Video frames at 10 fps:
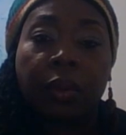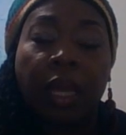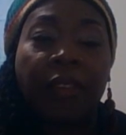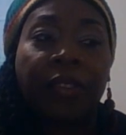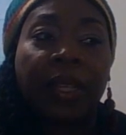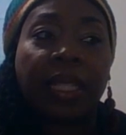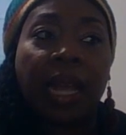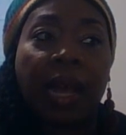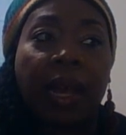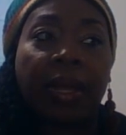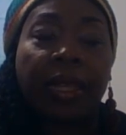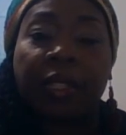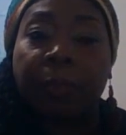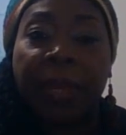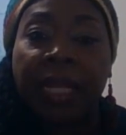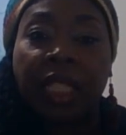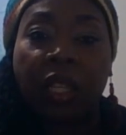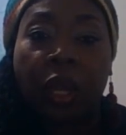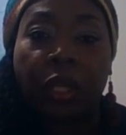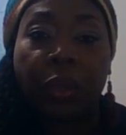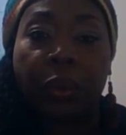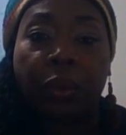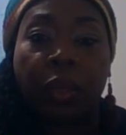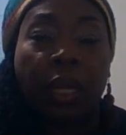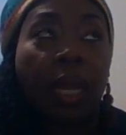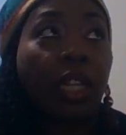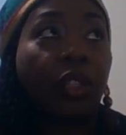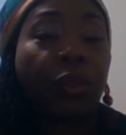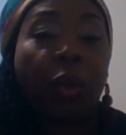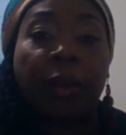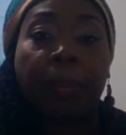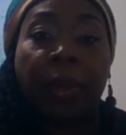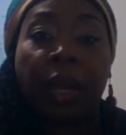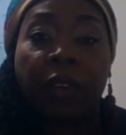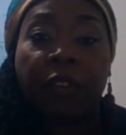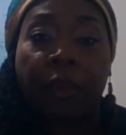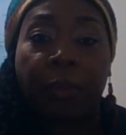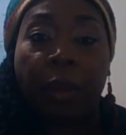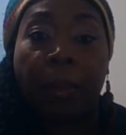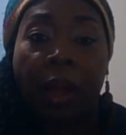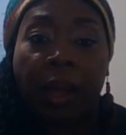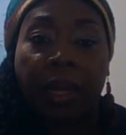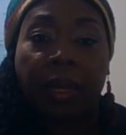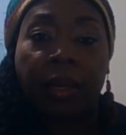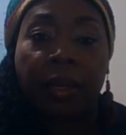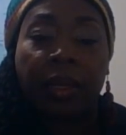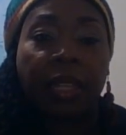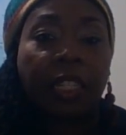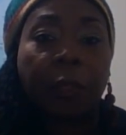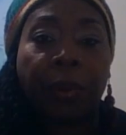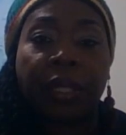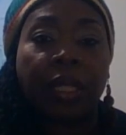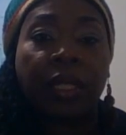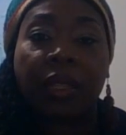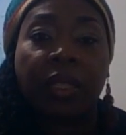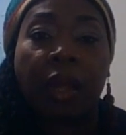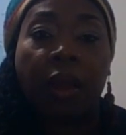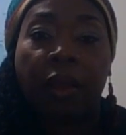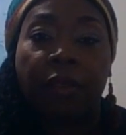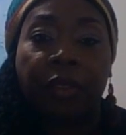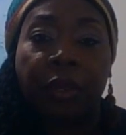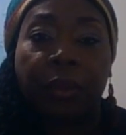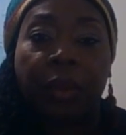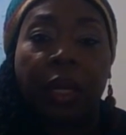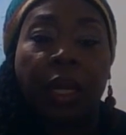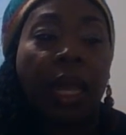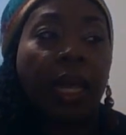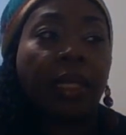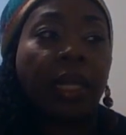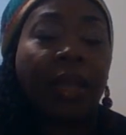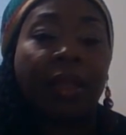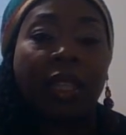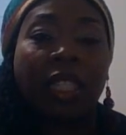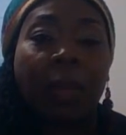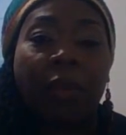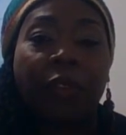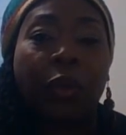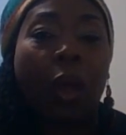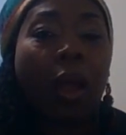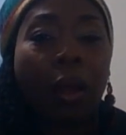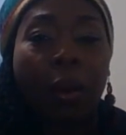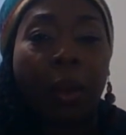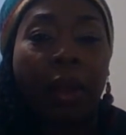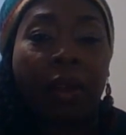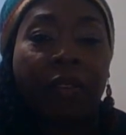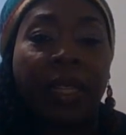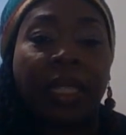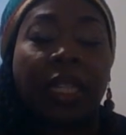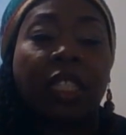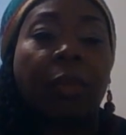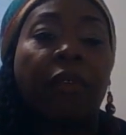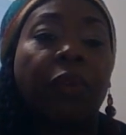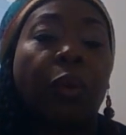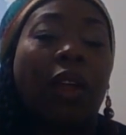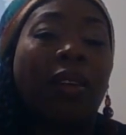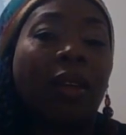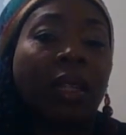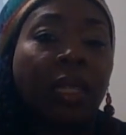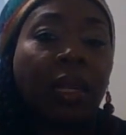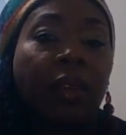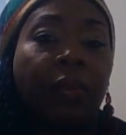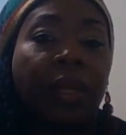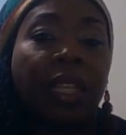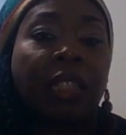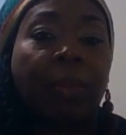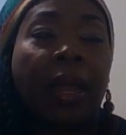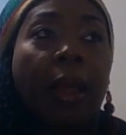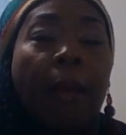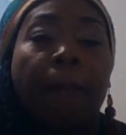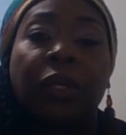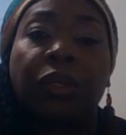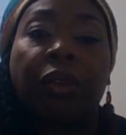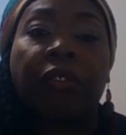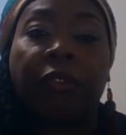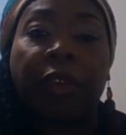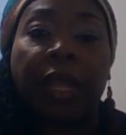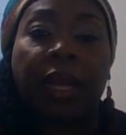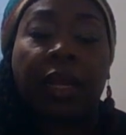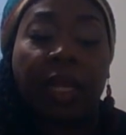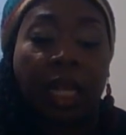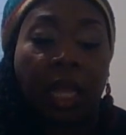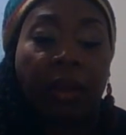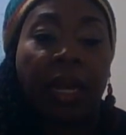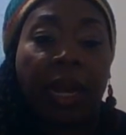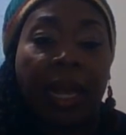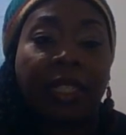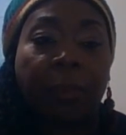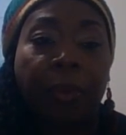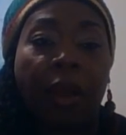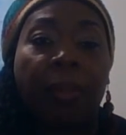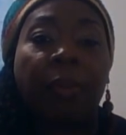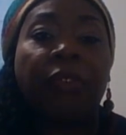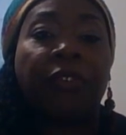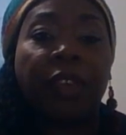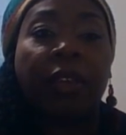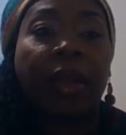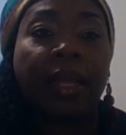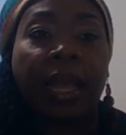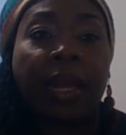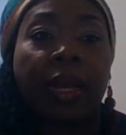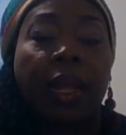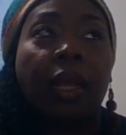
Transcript: if this guy is beating on you and drawing blood from your body, this person does not love you. And I think some of you are aware of it, and some of you are not in love with these men, but you're afraid. And herein lies the problem. Fear, again,